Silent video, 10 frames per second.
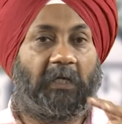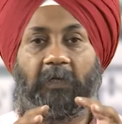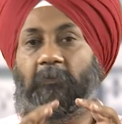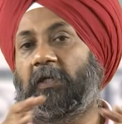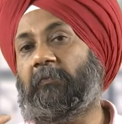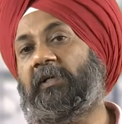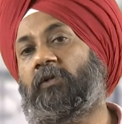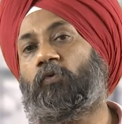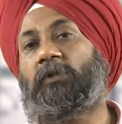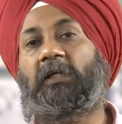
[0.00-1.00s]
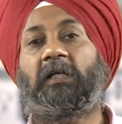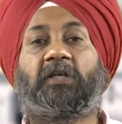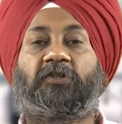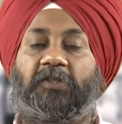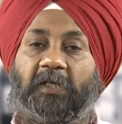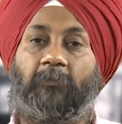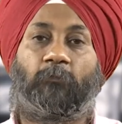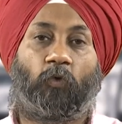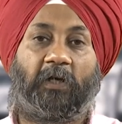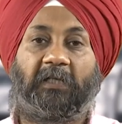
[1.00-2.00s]
I am coming to the same
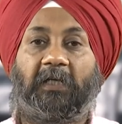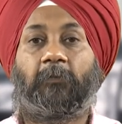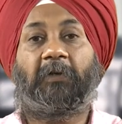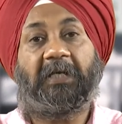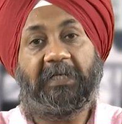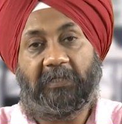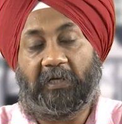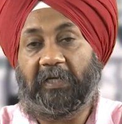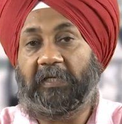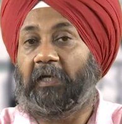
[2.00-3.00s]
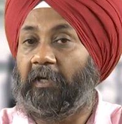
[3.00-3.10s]
point I am reiterating,